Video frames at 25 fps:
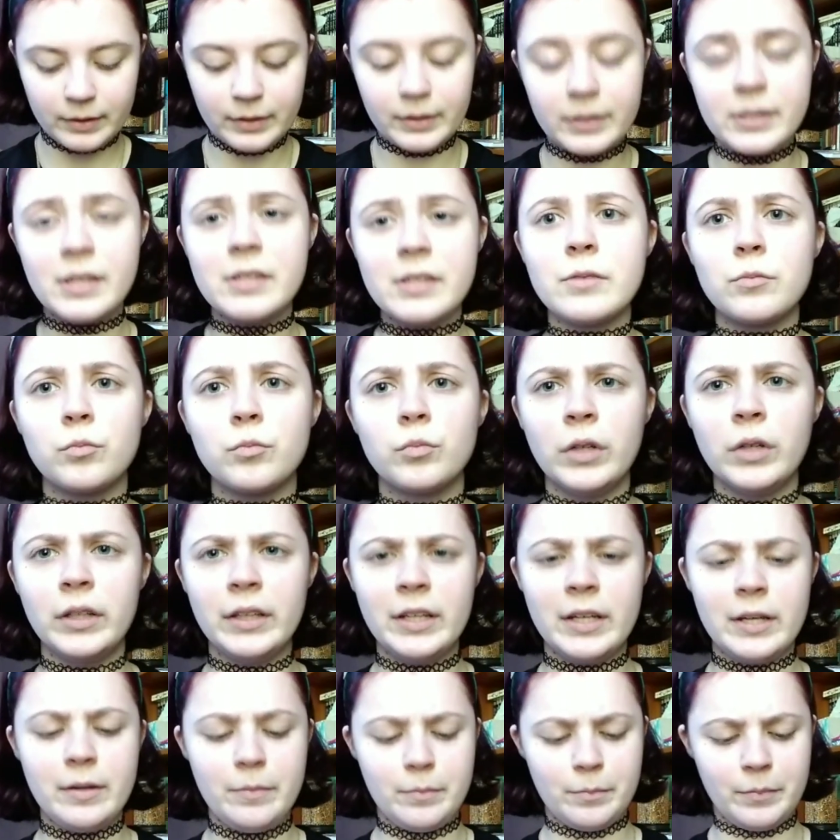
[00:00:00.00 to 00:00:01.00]
this has a
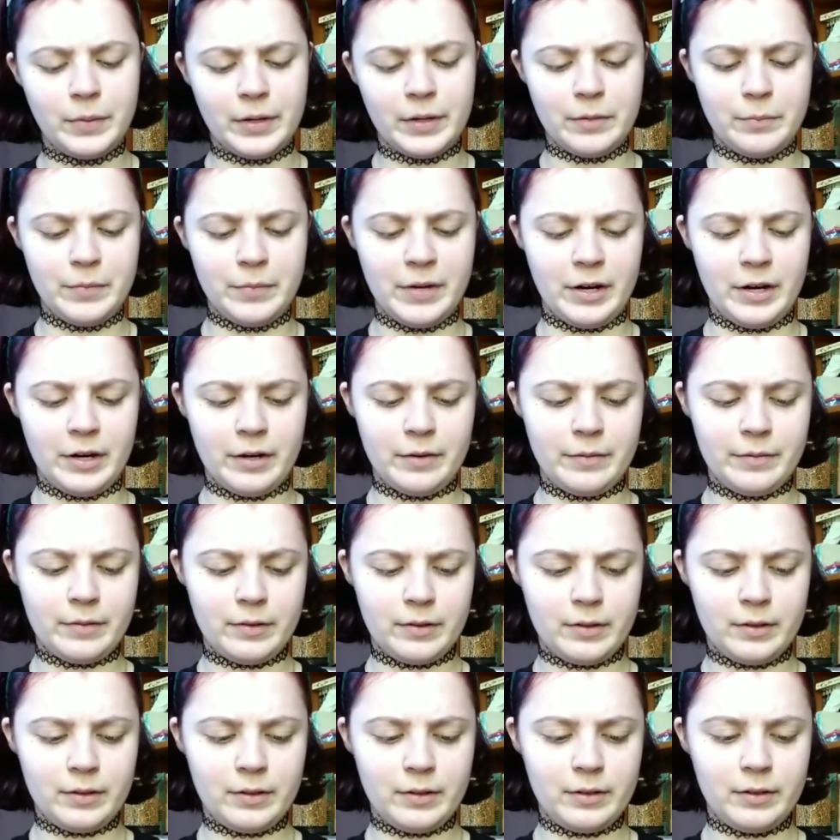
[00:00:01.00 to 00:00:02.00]
really big mirror.
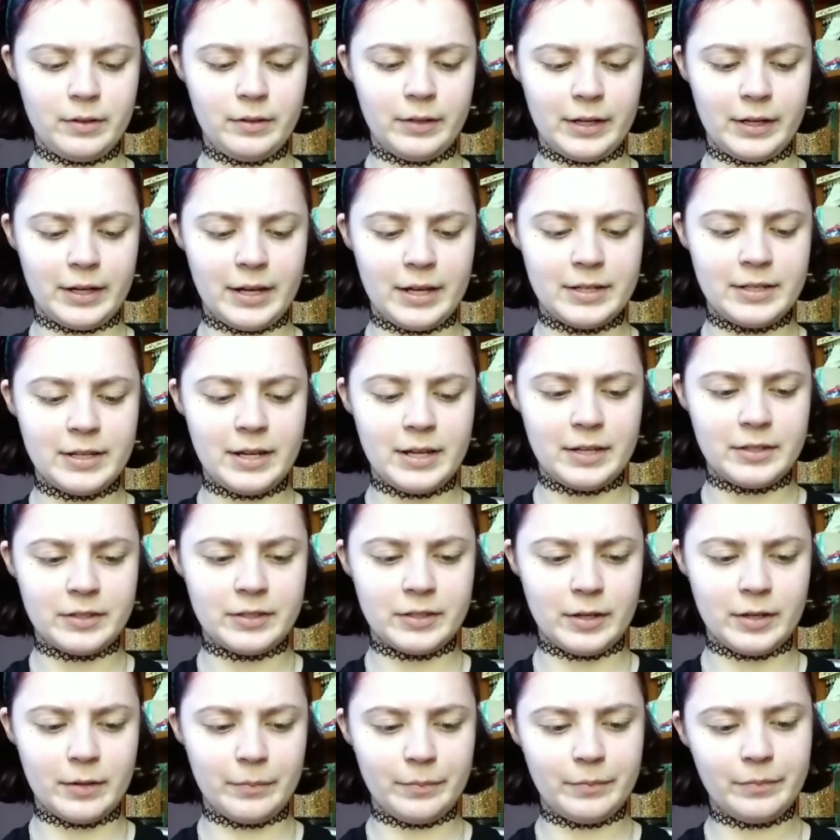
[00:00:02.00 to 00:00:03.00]
Like, it takes
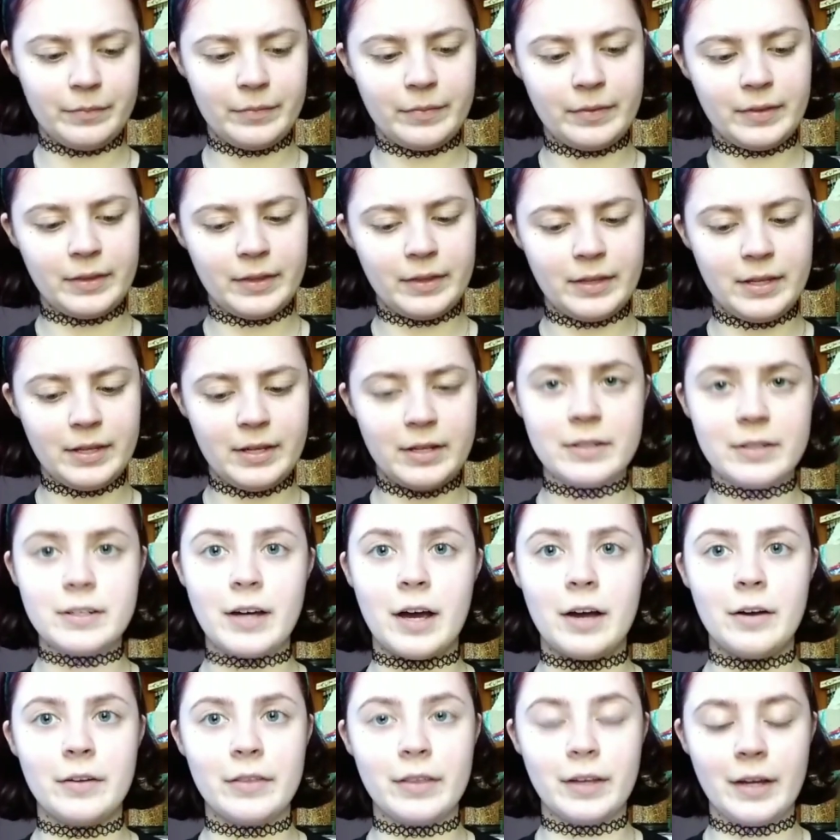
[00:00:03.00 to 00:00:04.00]
up the
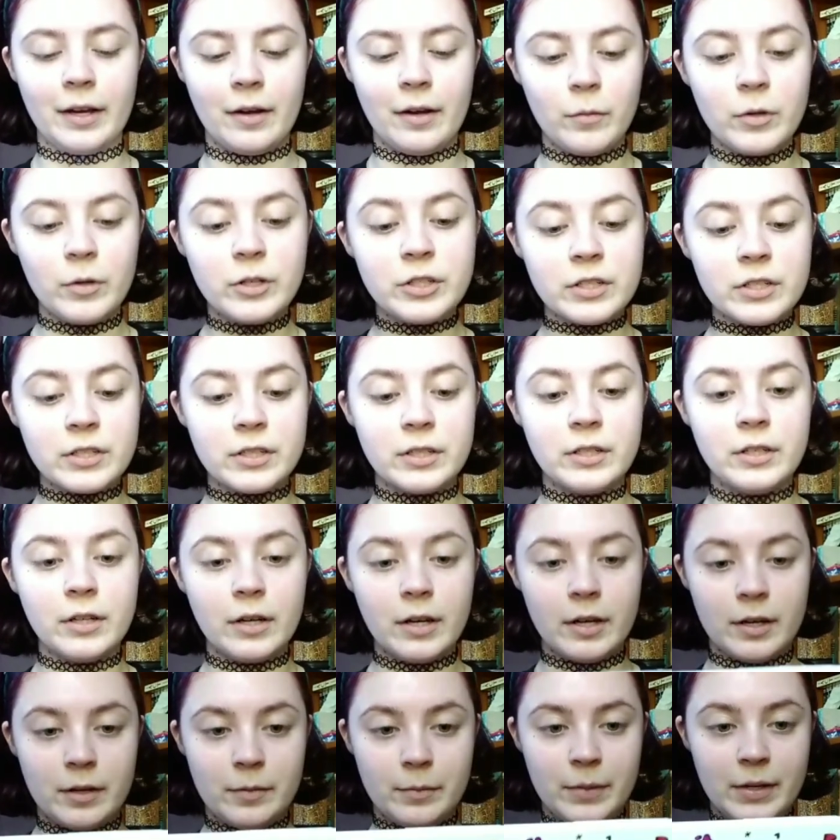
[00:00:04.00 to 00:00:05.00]
entire thing, which is
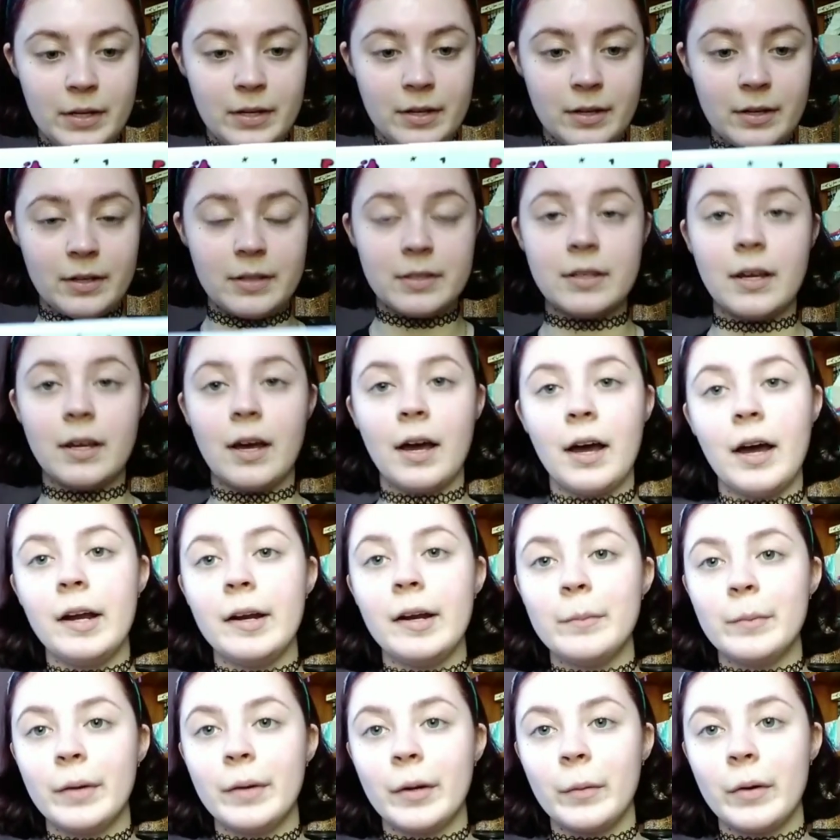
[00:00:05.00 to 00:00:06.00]
good because I
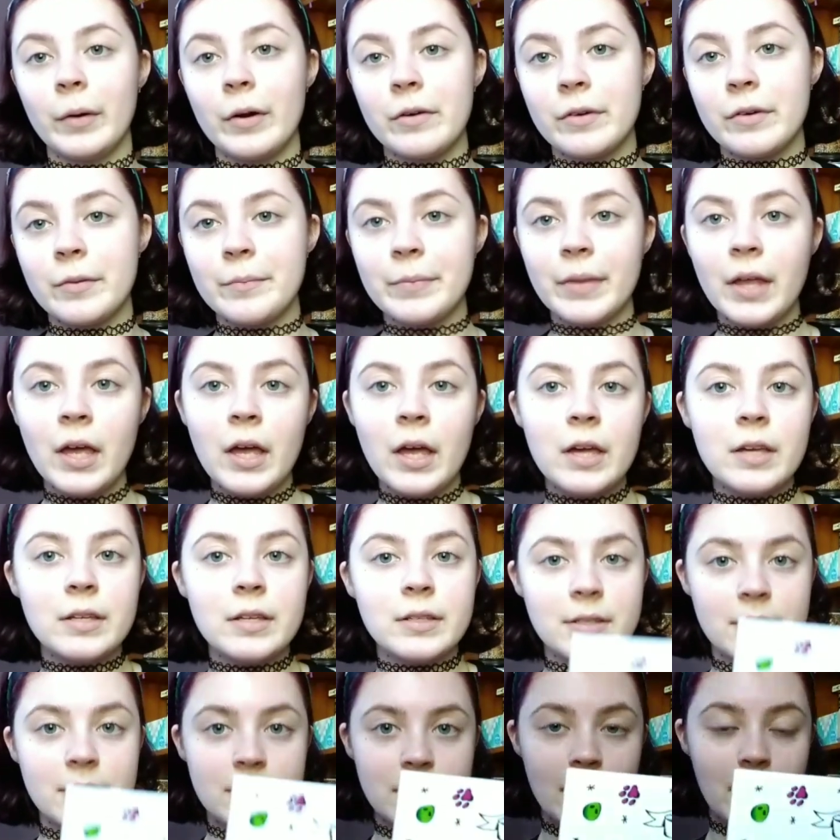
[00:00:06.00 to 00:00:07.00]
didn't bring one over.
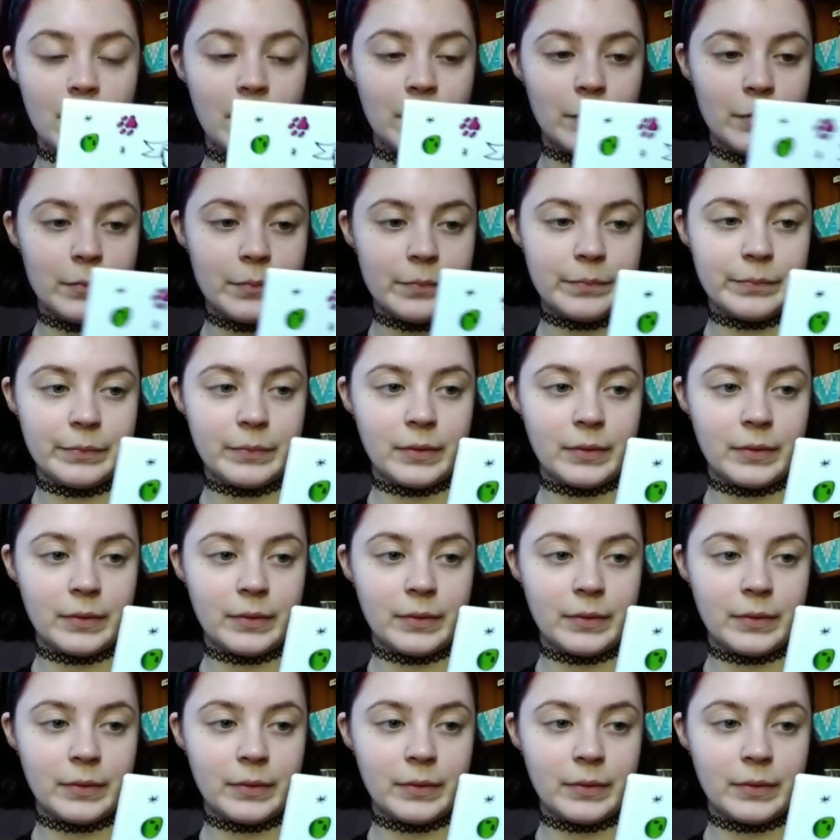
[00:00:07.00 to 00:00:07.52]
So,